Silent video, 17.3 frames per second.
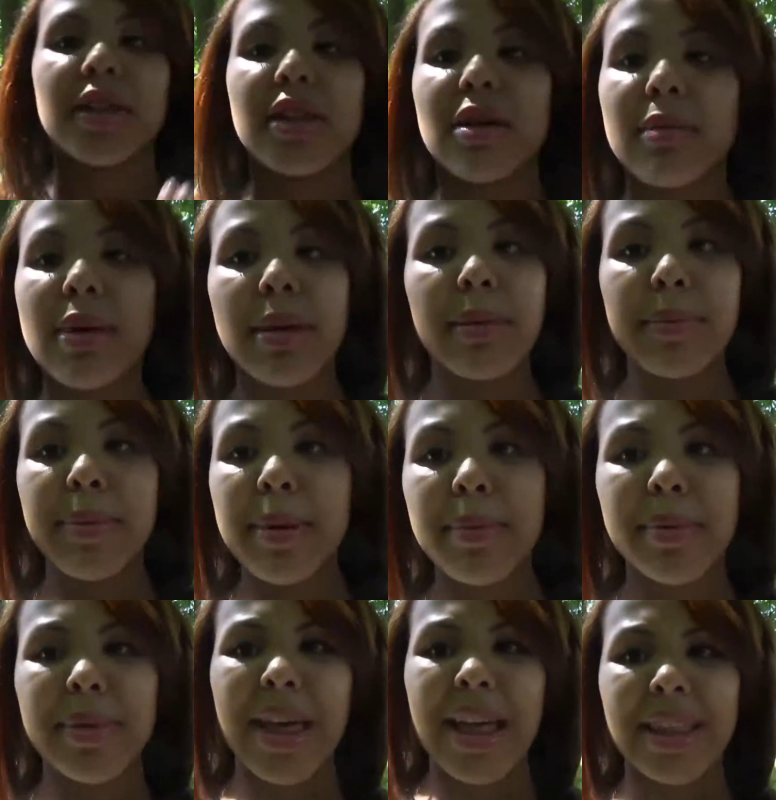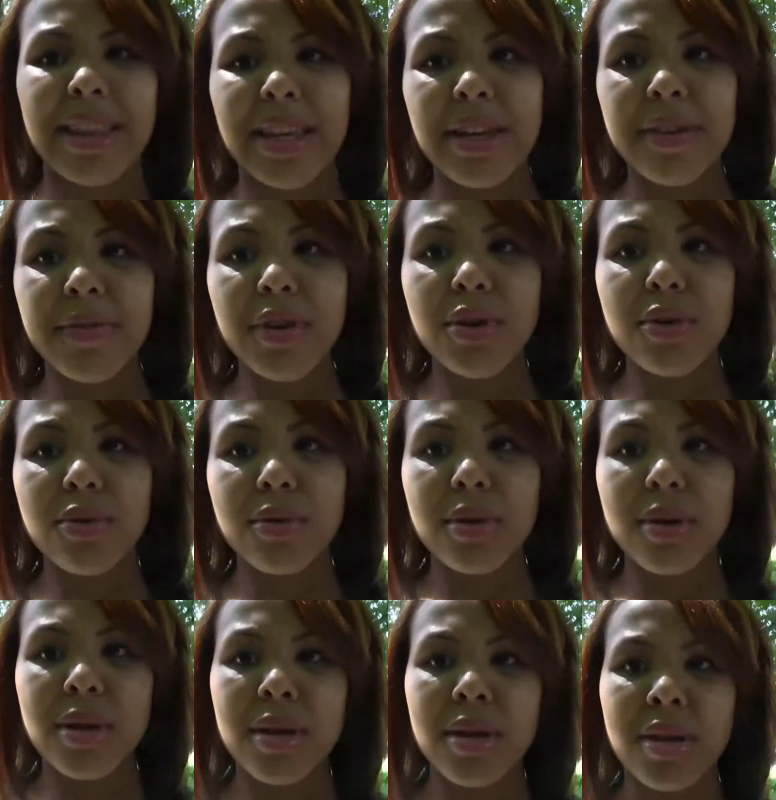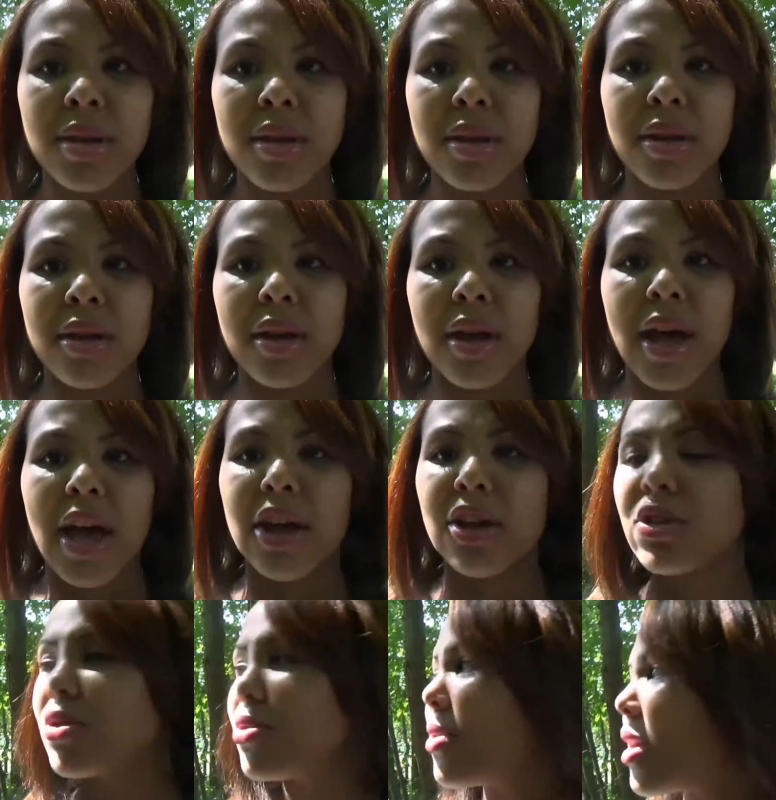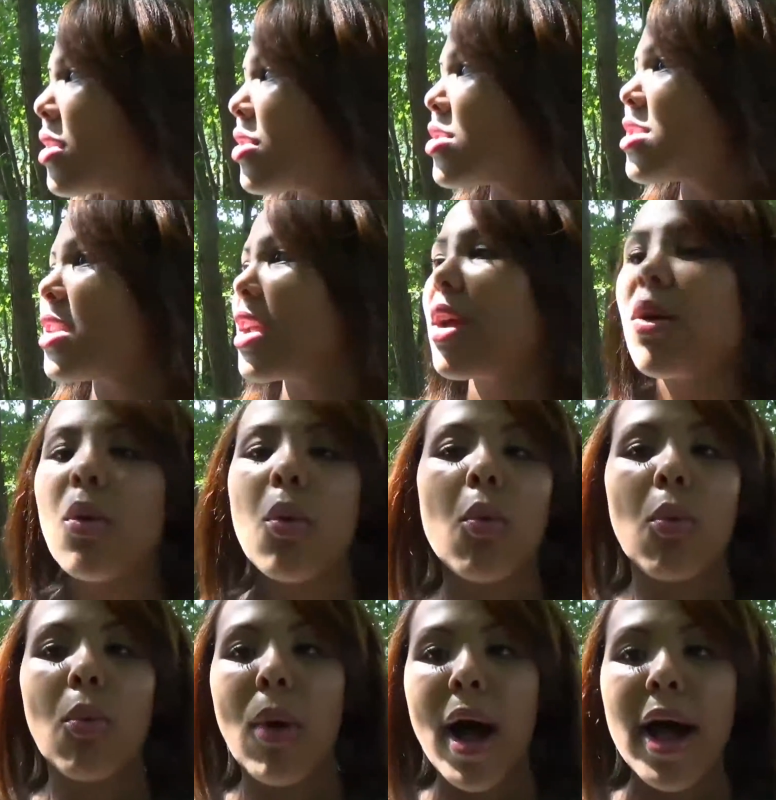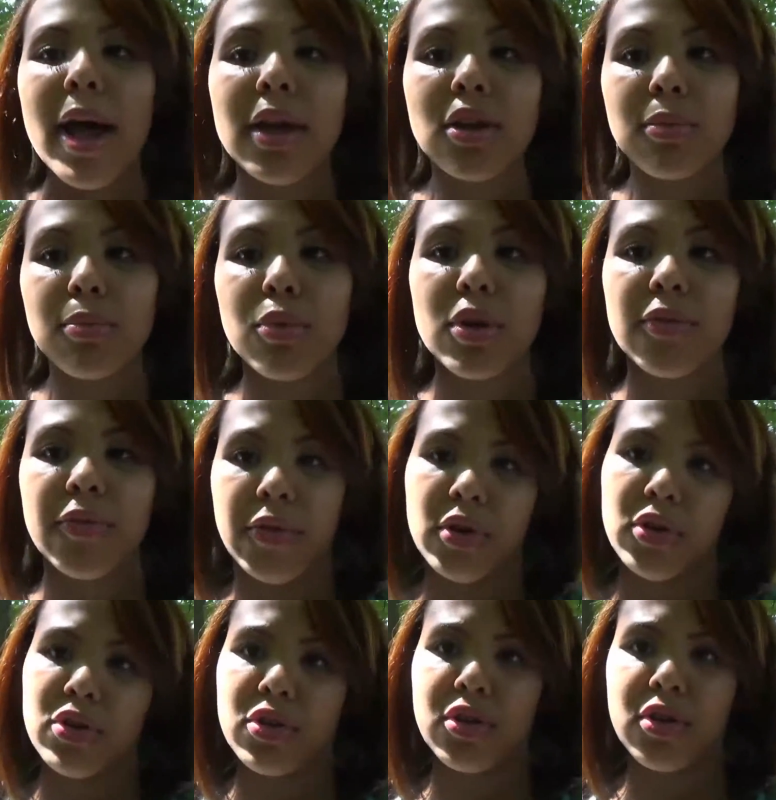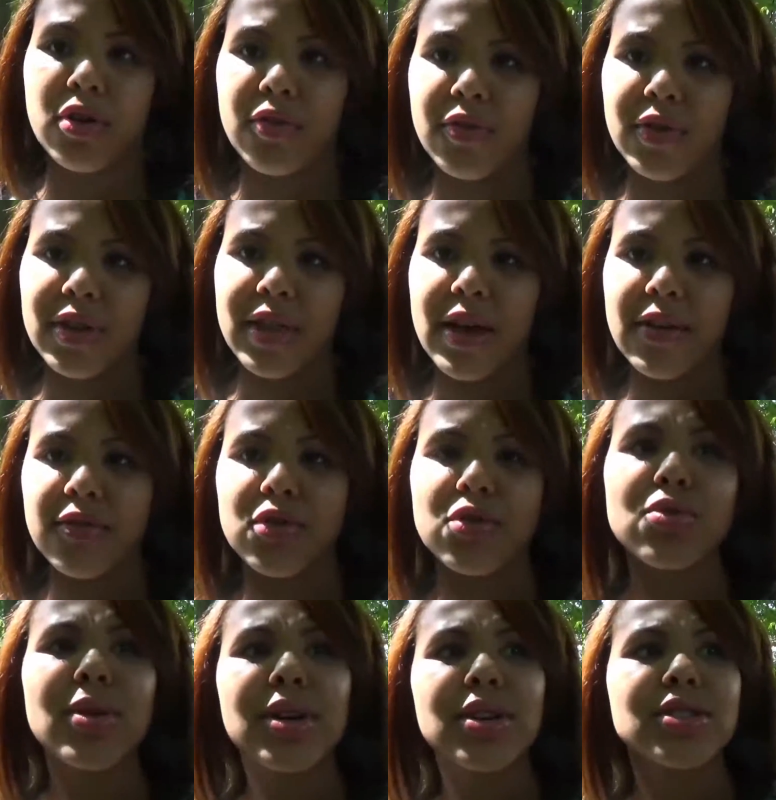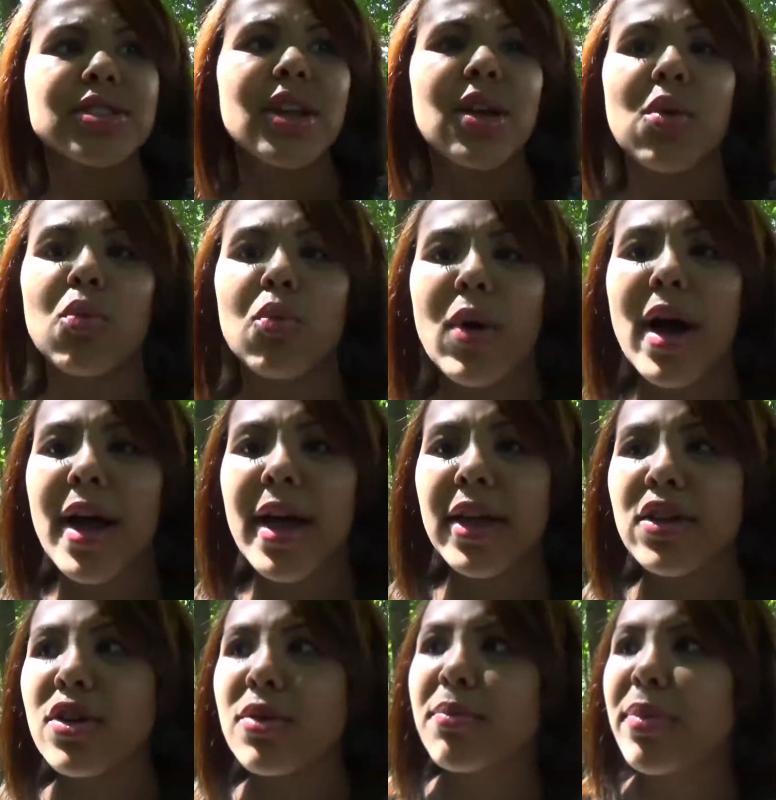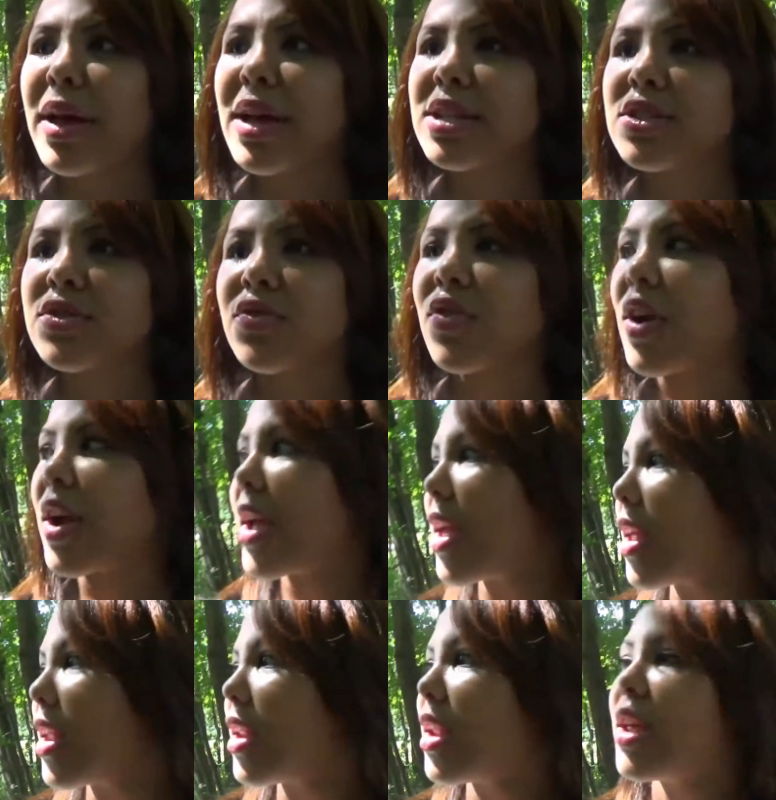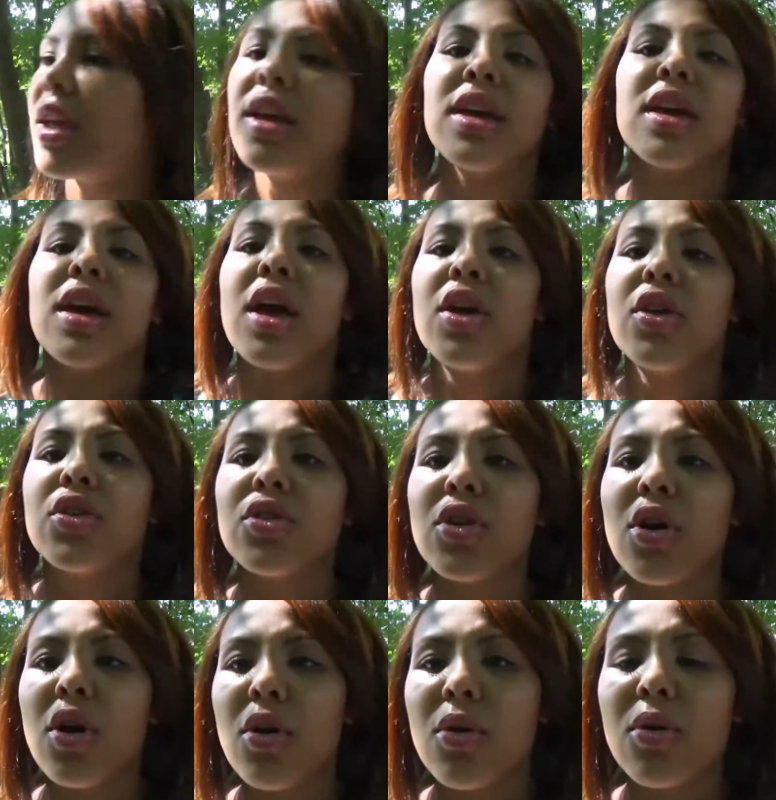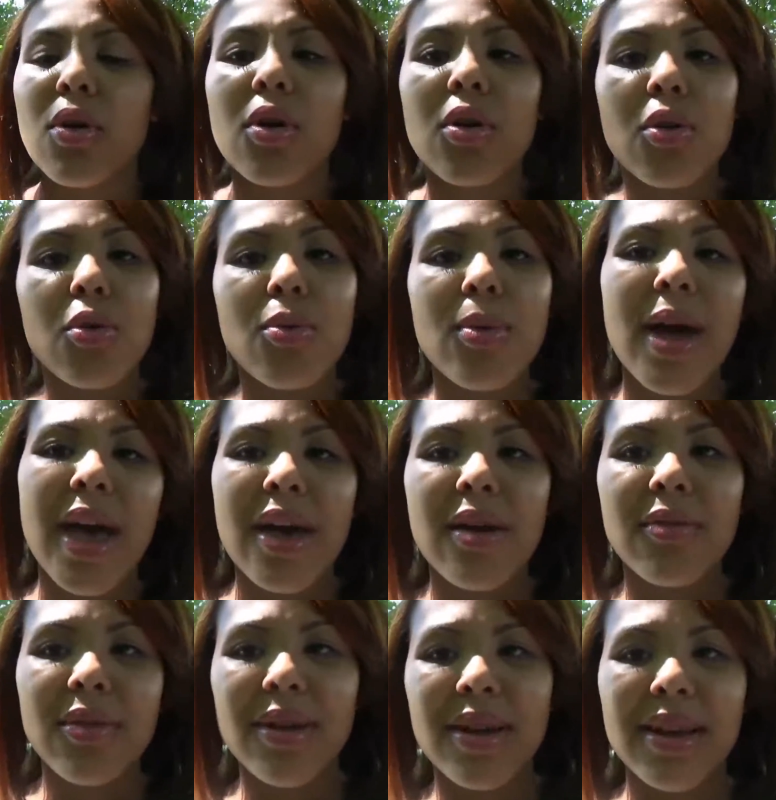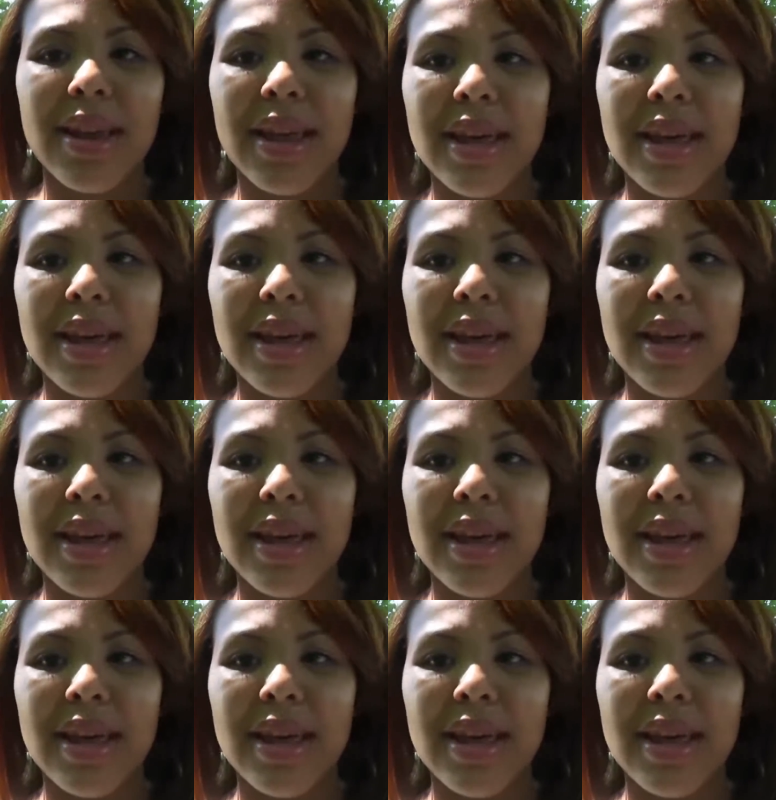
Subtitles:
There may be people that leave you, and you don't understand why your boyfriend or your girlfriend left you. You don't understand why your best friend, you know, or whoever it